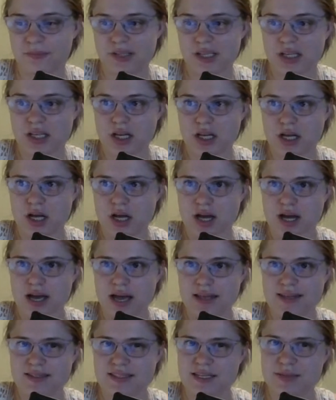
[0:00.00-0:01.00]

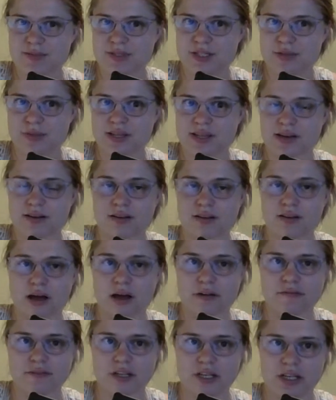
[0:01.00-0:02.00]
It seems to me
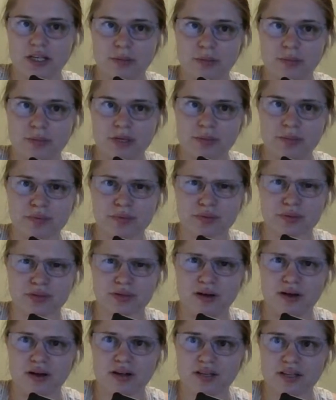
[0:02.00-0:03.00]
that a lot of the
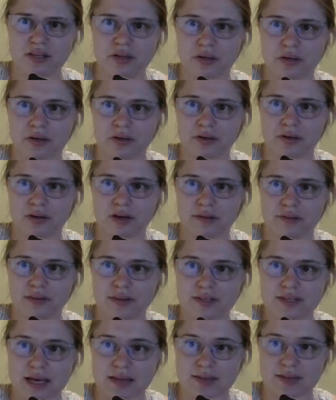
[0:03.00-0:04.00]
people on
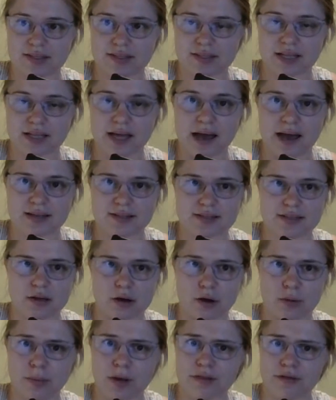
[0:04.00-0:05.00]
here at this
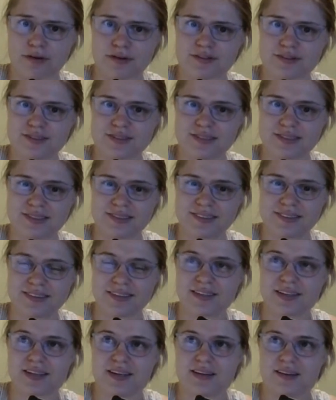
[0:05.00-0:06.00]
class are mothers.
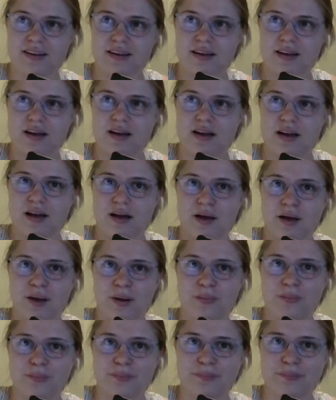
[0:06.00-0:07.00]

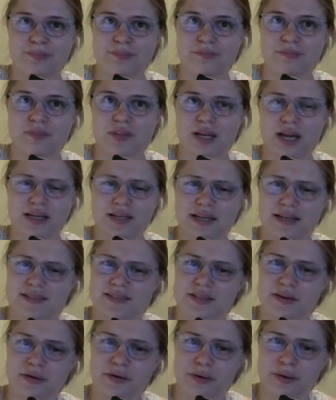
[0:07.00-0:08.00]

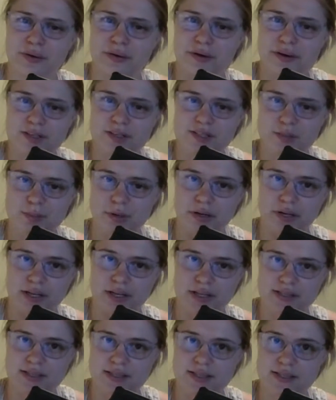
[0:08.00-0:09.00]
I'd like to hear your
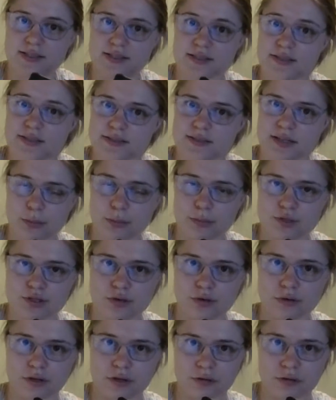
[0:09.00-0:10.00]
experiences.
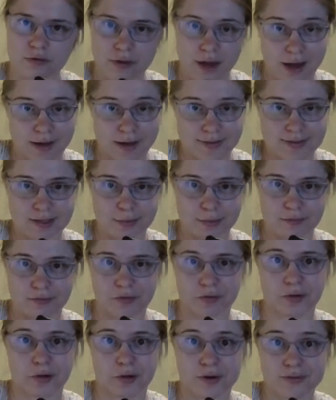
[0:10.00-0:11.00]
I'm sure that you've had
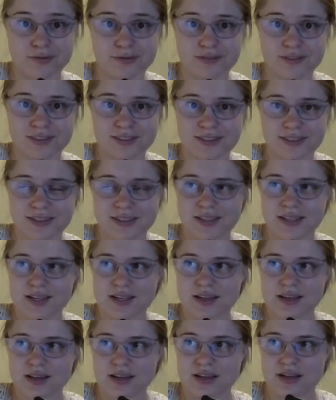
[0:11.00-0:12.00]
some of your own.
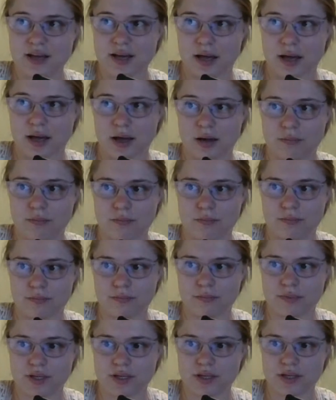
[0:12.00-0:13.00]

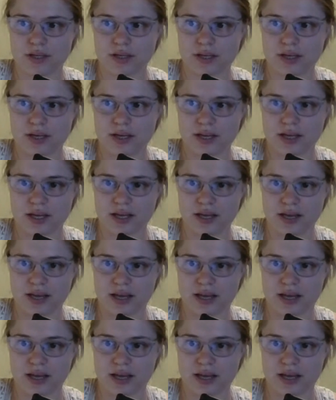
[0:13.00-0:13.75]
And